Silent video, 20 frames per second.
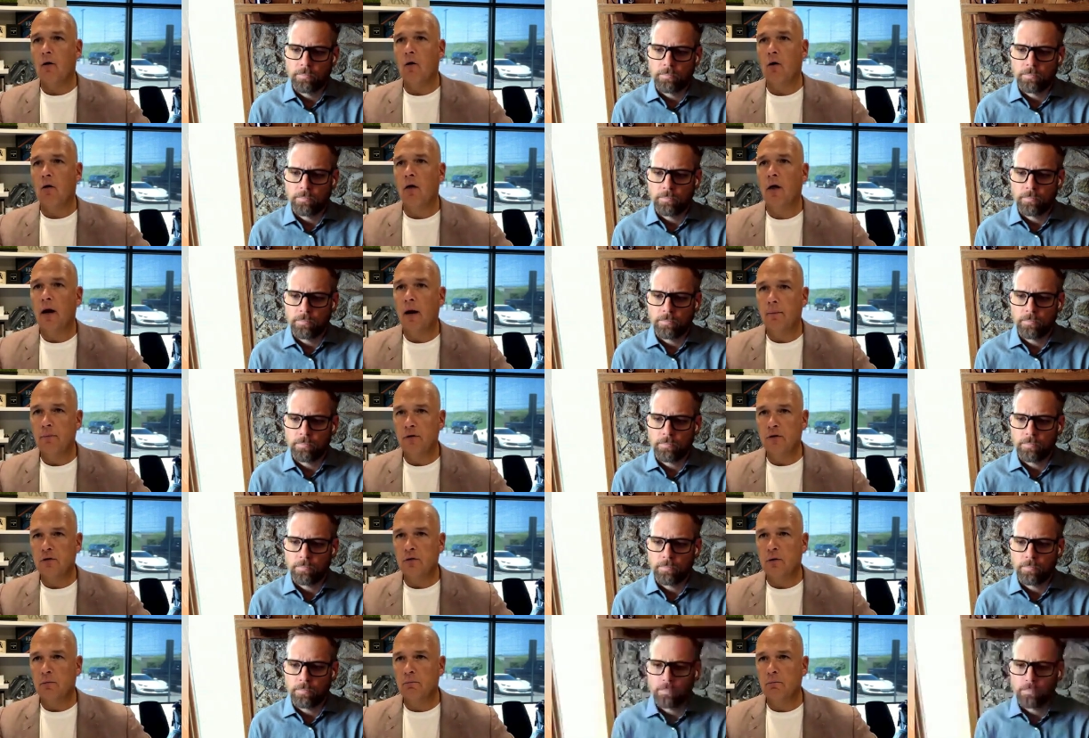Speaker 1: know that I'm
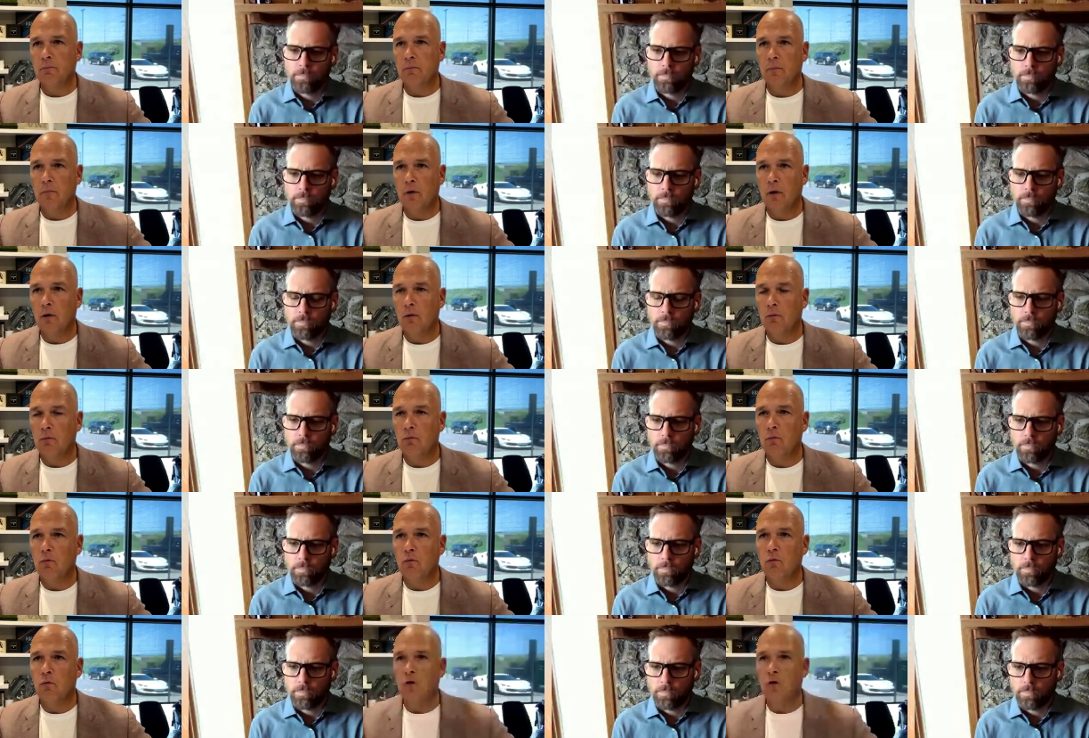just a
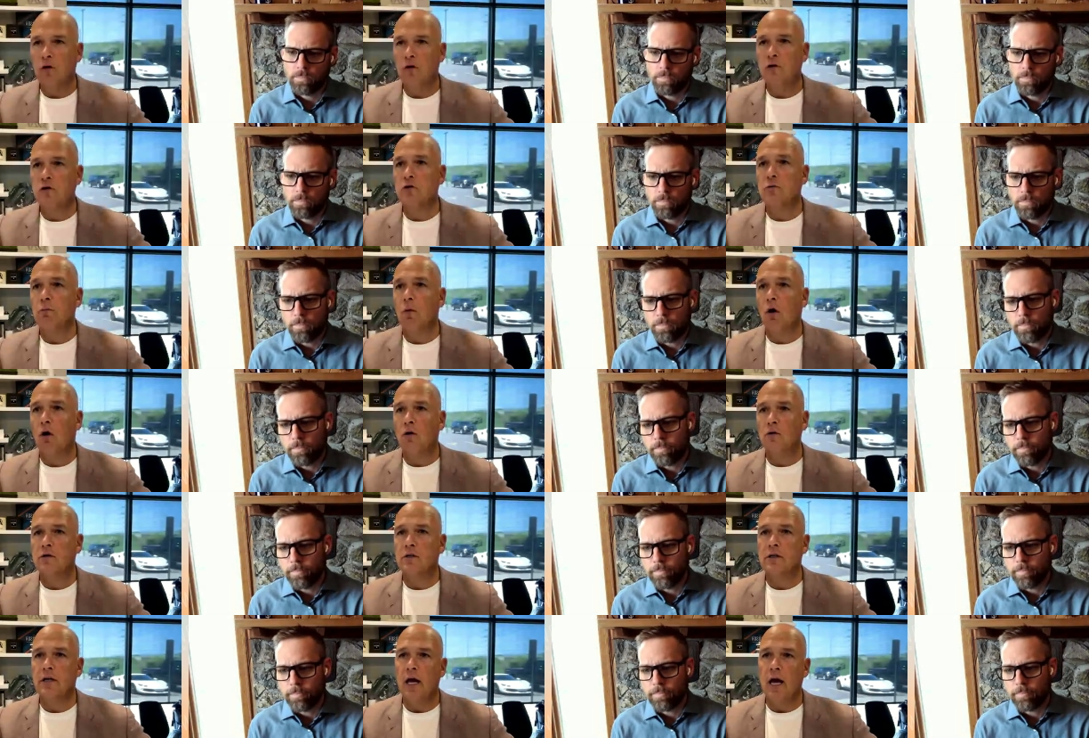really
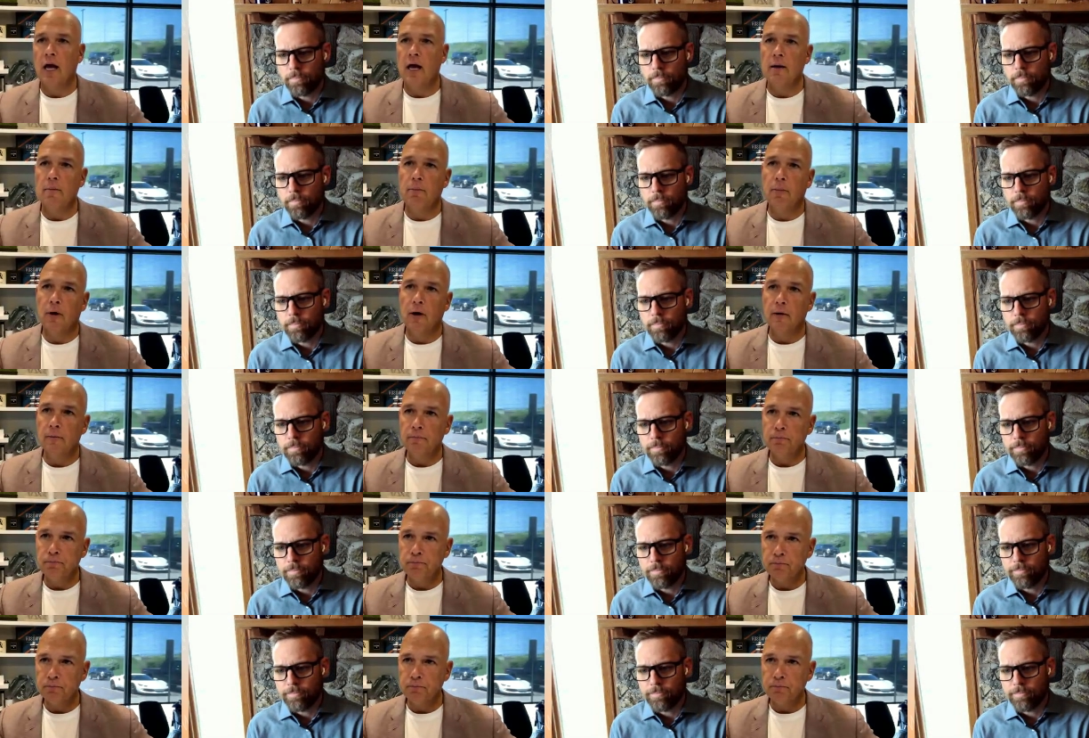small state, but